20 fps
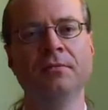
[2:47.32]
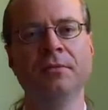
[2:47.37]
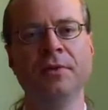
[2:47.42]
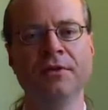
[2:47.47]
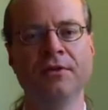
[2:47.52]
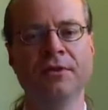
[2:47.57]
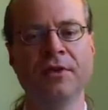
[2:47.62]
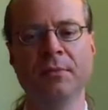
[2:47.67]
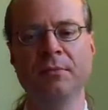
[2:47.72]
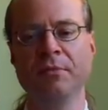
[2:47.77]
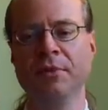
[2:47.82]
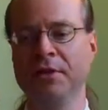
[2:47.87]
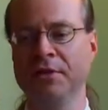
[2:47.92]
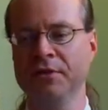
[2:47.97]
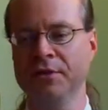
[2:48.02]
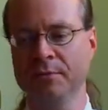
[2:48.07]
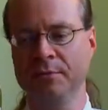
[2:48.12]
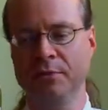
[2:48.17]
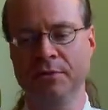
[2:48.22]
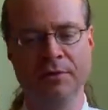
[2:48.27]
The sampling
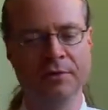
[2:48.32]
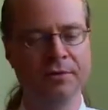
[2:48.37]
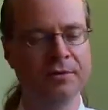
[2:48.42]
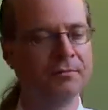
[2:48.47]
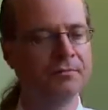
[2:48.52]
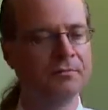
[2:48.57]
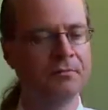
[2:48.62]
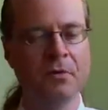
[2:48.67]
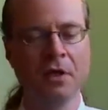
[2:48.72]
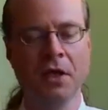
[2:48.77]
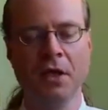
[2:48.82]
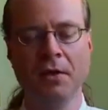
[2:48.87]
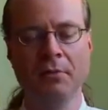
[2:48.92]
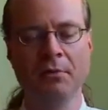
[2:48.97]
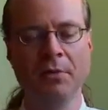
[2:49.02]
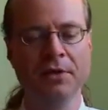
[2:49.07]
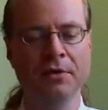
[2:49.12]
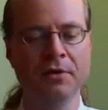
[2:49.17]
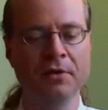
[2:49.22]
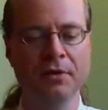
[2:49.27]
is important.
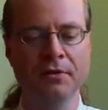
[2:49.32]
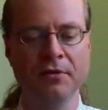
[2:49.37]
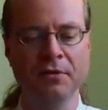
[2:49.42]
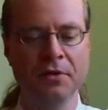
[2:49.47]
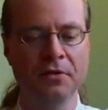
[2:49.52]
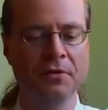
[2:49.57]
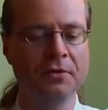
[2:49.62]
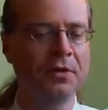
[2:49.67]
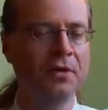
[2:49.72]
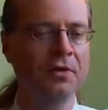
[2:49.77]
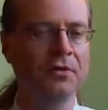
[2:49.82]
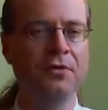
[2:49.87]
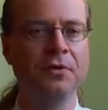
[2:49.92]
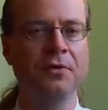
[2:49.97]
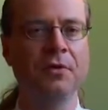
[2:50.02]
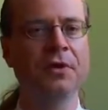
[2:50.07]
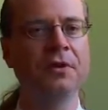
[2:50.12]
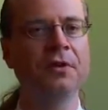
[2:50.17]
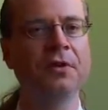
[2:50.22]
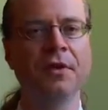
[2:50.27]
But you interview,
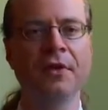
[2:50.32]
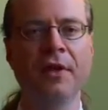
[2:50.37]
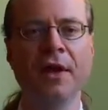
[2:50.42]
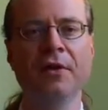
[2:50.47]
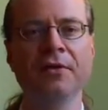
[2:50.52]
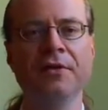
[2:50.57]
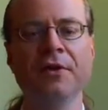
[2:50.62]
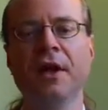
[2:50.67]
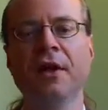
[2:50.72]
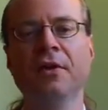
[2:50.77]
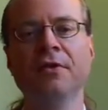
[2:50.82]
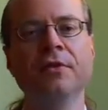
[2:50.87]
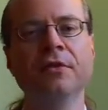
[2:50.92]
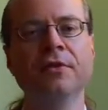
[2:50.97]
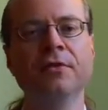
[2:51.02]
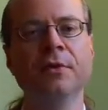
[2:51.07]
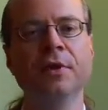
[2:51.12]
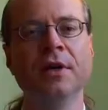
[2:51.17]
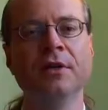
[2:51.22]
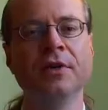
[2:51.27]
200, 1,000
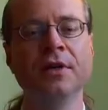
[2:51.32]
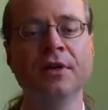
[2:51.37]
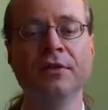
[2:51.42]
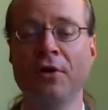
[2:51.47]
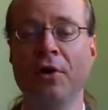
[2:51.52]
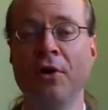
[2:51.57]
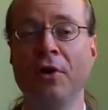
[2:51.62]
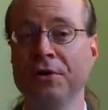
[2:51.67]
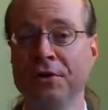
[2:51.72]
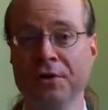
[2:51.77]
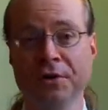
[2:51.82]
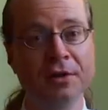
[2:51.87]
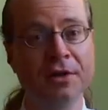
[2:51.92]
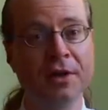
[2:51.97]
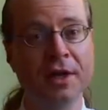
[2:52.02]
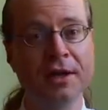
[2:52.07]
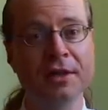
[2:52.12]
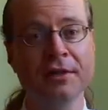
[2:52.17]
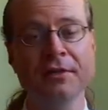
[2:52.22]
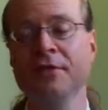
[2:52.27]
households, whatever it is, all your
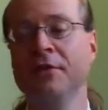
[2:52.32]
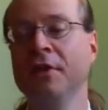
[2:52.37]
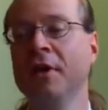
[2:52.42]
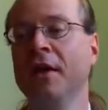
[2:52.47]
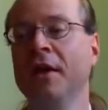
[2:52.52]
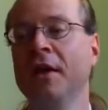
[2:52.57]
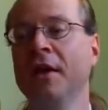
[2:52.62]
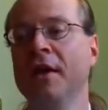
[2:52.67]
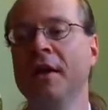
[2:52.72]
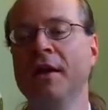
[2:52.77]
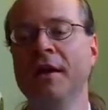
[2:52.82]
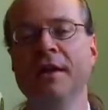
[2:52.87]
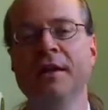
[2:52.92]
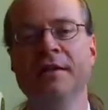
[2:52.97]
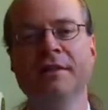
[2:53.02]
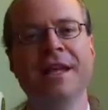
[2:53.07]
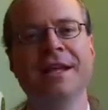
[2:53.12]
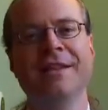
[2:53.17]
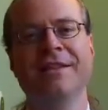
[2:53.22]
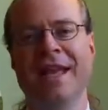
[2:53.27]
clients.
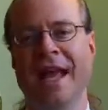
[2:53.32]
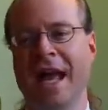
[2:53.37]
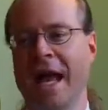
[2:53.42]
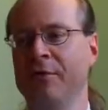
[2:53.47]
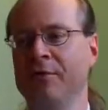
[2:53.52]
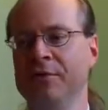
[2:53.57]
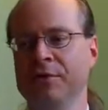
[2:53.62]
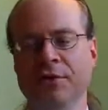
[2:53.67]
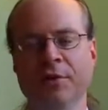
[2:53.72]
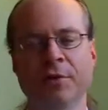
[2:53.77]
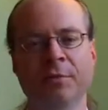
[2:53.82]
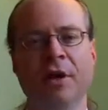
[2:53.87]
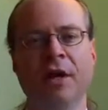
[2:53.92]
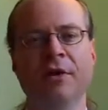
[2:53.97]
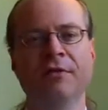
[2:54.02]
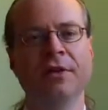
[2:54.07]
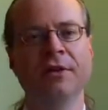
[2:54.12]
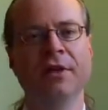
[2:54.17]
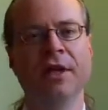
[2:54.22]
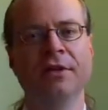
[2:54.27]
Take the average of their
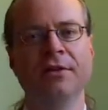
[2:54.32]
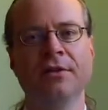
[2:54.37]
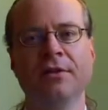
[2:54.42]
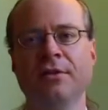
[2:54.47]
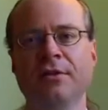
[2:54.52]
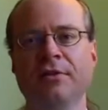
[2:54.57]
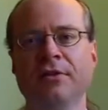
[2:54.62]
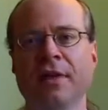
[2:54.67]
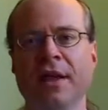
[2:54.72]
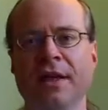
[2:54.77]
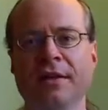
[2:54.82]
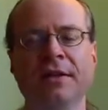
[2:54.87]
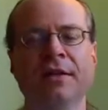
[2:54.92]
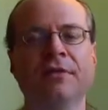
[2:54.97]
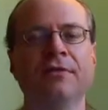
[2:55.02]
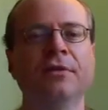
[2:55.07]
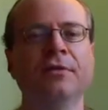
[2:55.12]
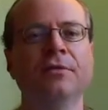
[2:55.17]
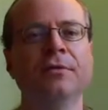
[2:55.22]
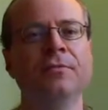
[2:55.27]
poverty likelihoods, and that
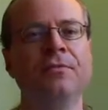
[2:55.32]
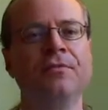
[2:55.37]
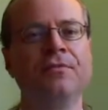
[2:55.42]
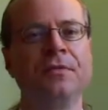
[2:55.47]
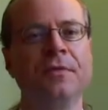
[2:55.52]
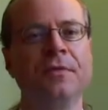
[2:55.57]
gives you